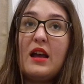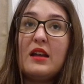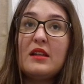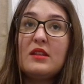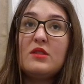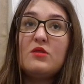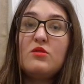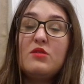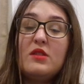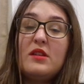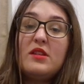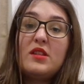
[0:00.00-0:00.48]
I
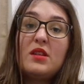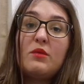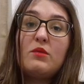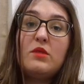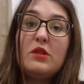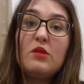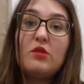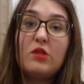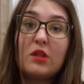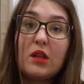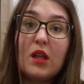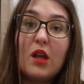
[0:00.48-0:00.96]
do need some
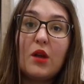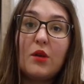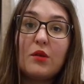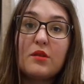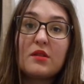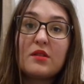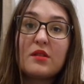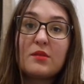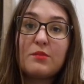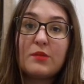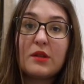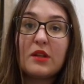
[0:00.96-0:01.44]
new
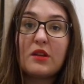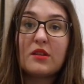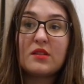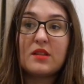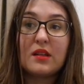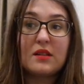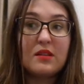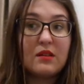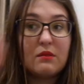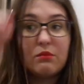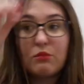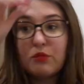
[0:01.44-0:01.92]
clothes
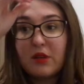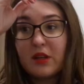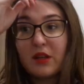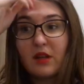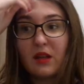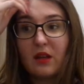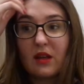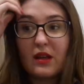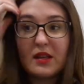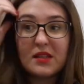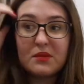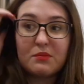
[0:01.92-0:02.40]
because I didn't
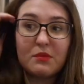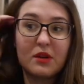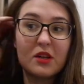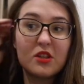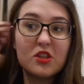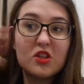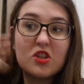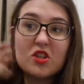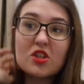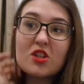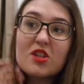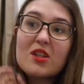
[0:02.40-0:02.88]
bring as
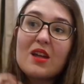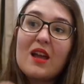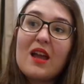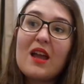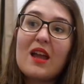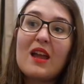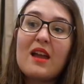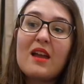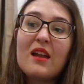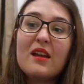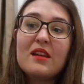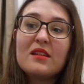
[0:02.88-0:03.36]
much,
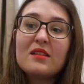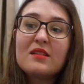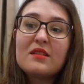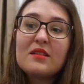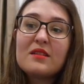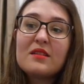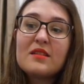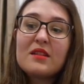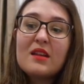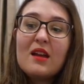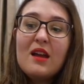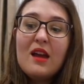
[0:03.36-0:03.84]

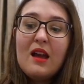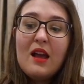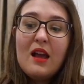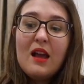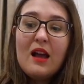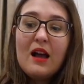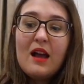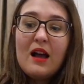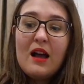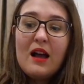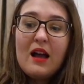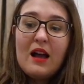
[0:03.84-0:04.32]
and
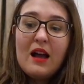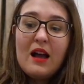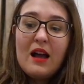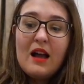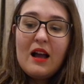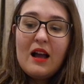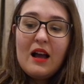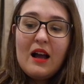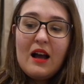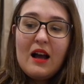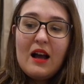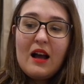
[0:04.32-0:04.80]

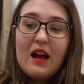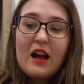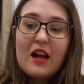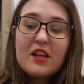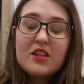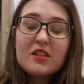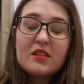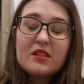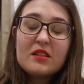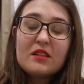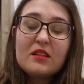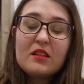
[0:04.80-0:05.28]

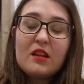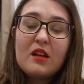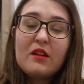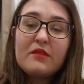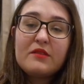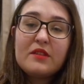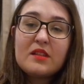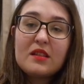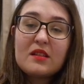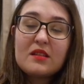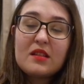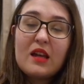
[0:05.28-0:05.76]
I just
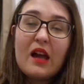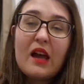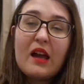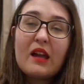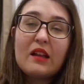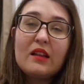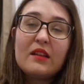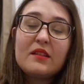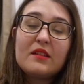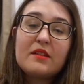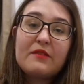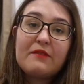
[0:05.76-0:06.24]
love the
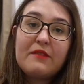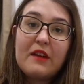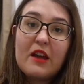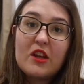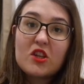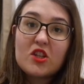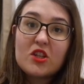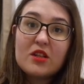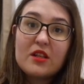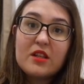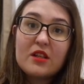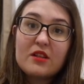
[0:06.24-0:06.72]
style and the
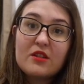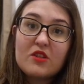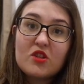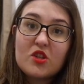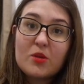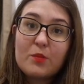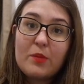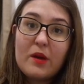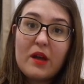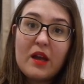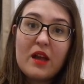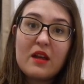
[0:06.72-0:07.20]
fashion here in
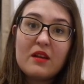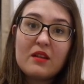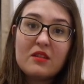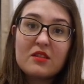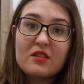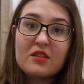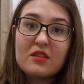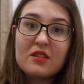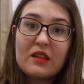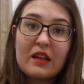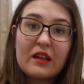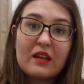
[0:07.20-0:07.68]
Japan.
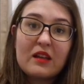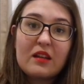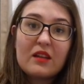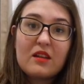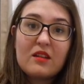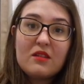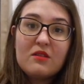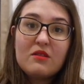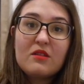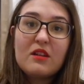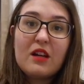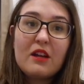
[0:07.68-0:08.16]
It's like,
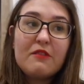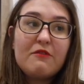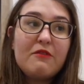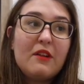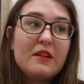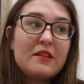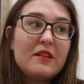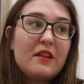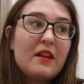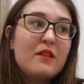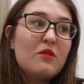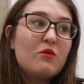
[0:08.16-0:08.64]
you can't
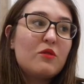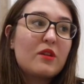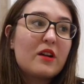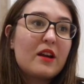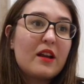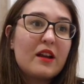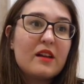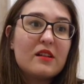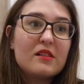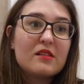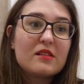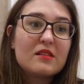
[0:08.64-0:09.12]
find it
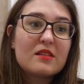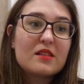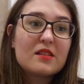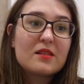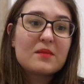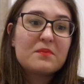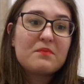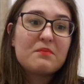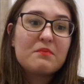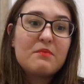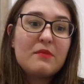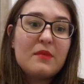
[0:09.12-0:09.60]
anywhere
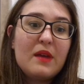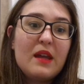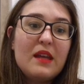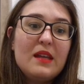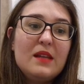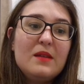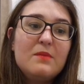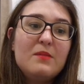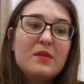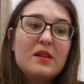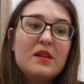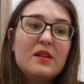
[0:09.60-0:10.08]
else.
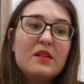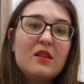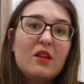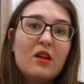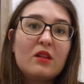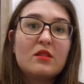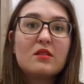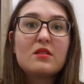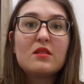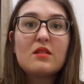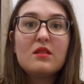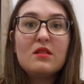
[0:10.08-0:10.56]
Maybe
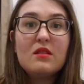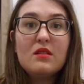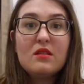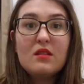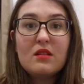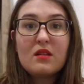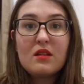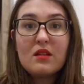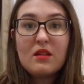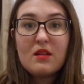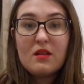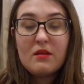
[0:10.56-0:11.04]

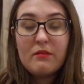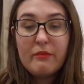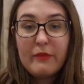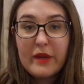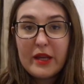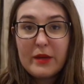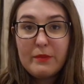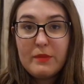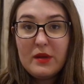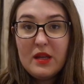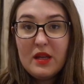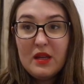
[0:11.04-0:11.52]
London,
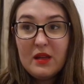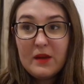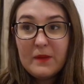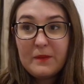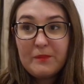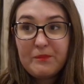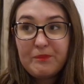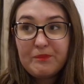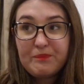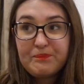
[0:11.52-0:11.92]
maybe.